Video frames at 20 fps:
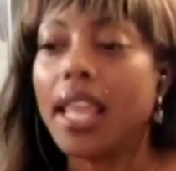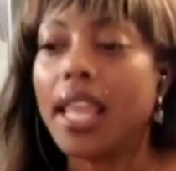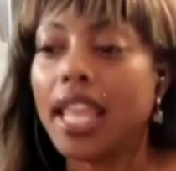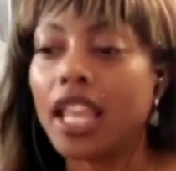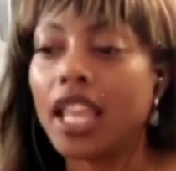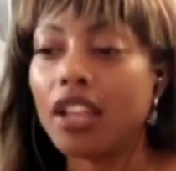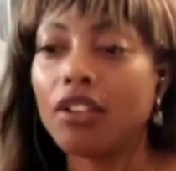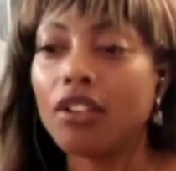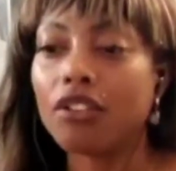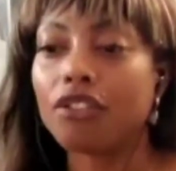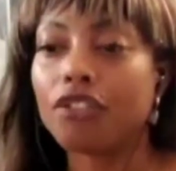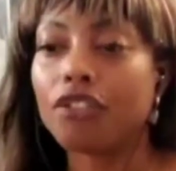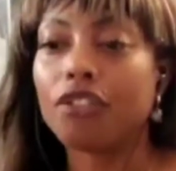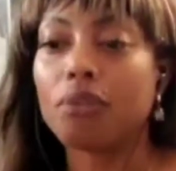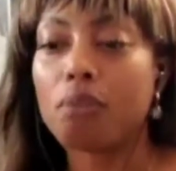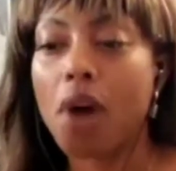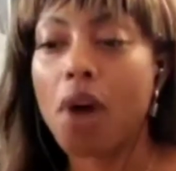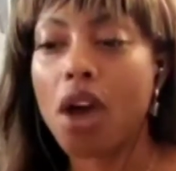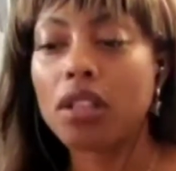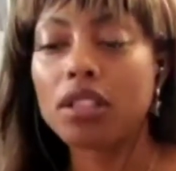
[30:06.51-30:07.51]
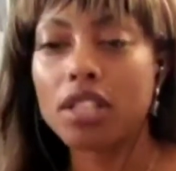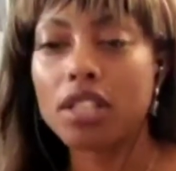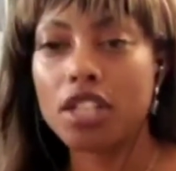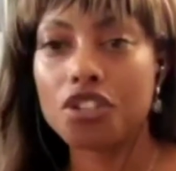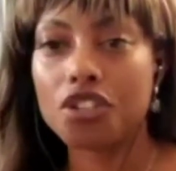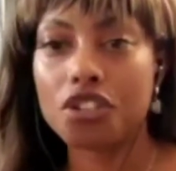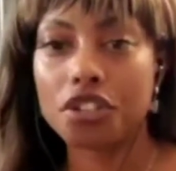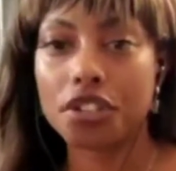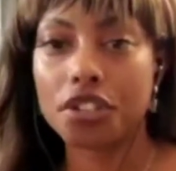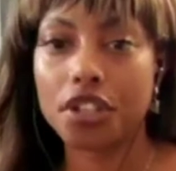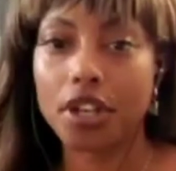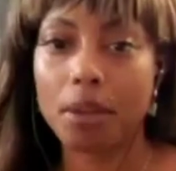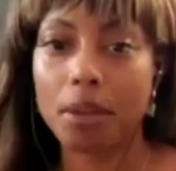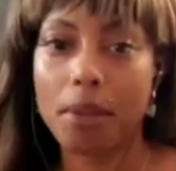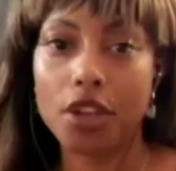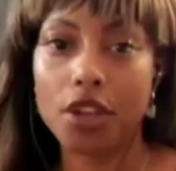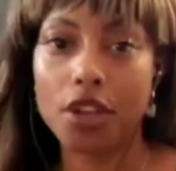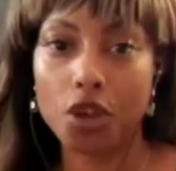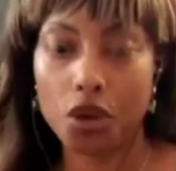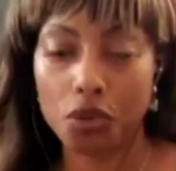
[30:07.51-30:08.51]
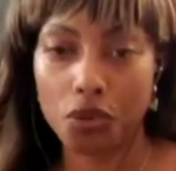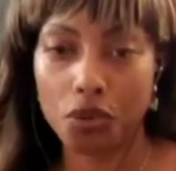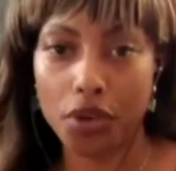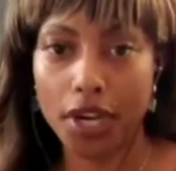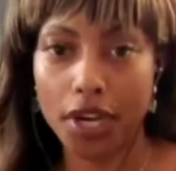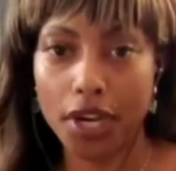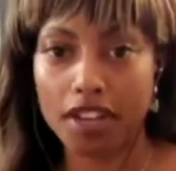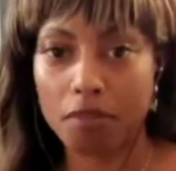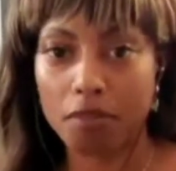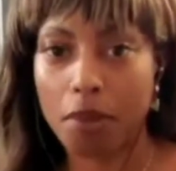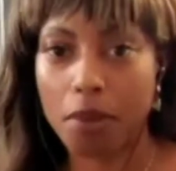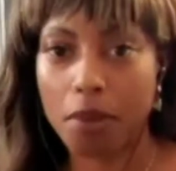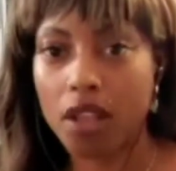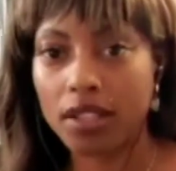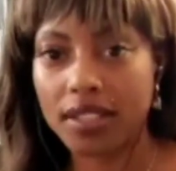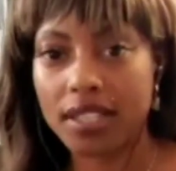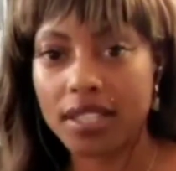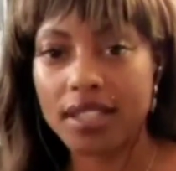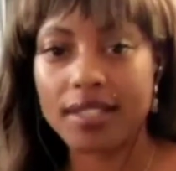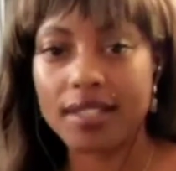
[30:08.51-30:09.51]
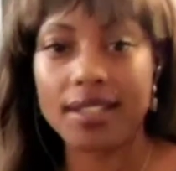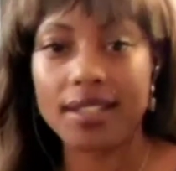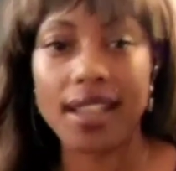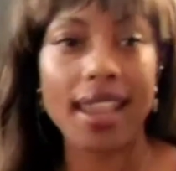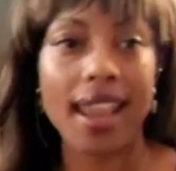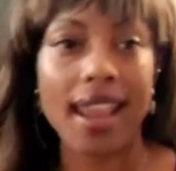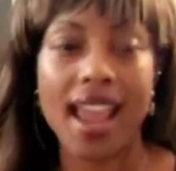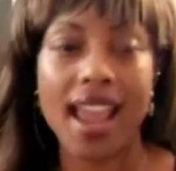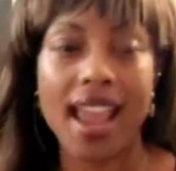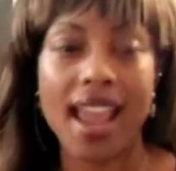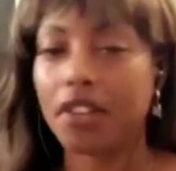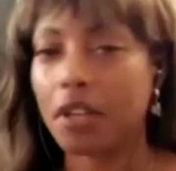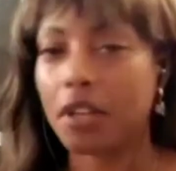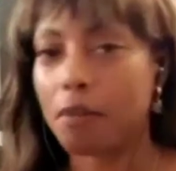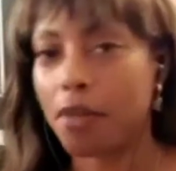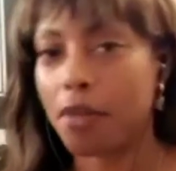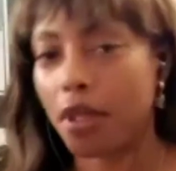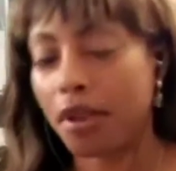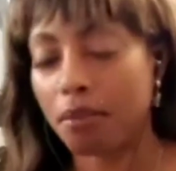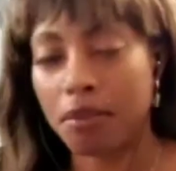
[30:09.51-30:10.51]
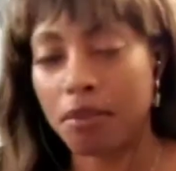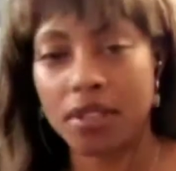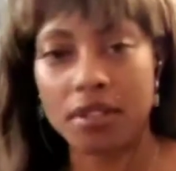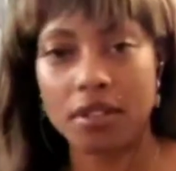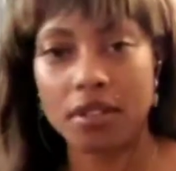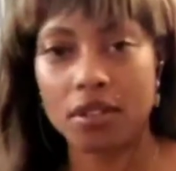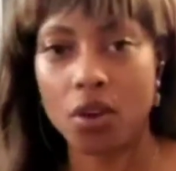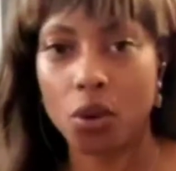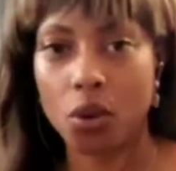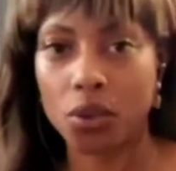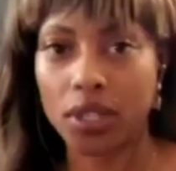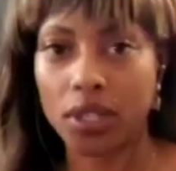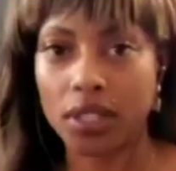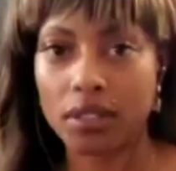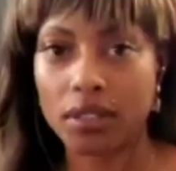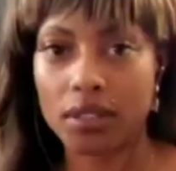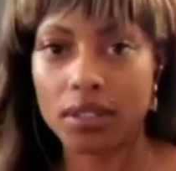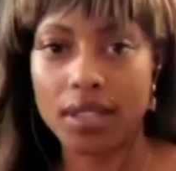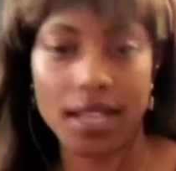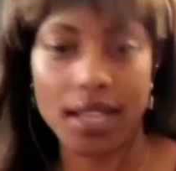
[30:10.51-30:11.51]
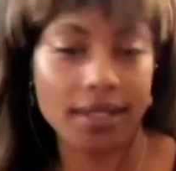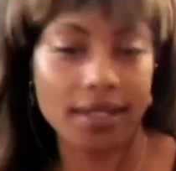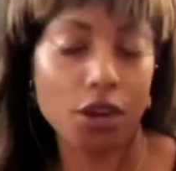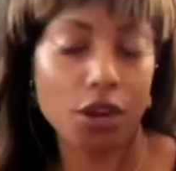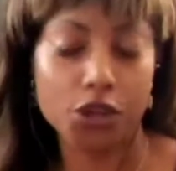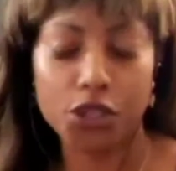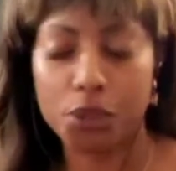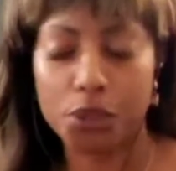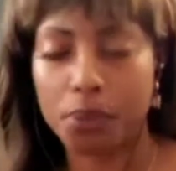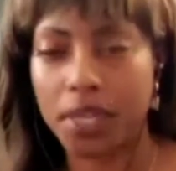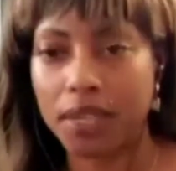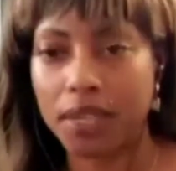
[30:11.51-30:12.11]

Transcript: If politicians are going to make a career out of politics, they can't have any business holdings. That's how it should be.